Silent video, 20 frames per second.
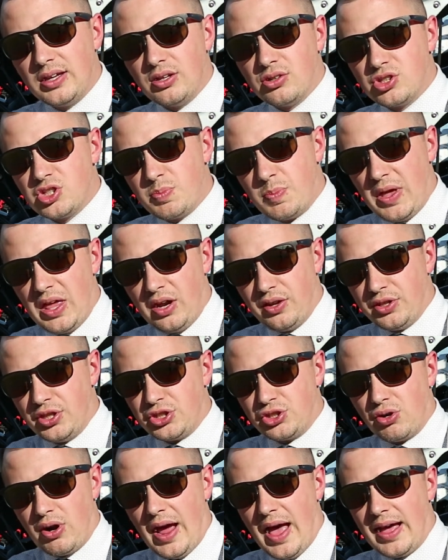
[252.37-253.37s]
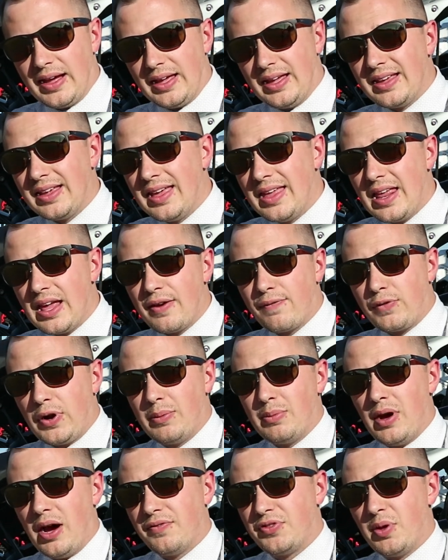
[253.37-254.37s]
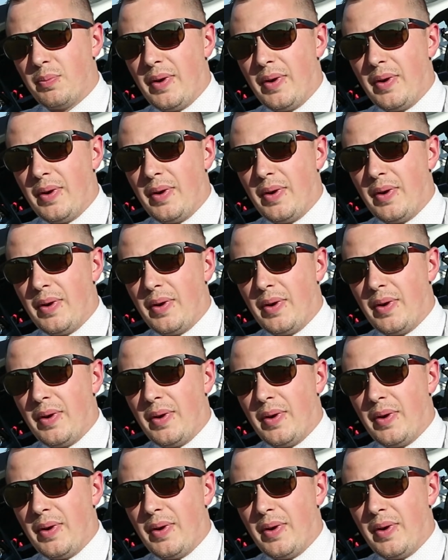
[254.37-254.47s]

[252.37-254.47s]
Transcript: your speed on the track, and getting framed off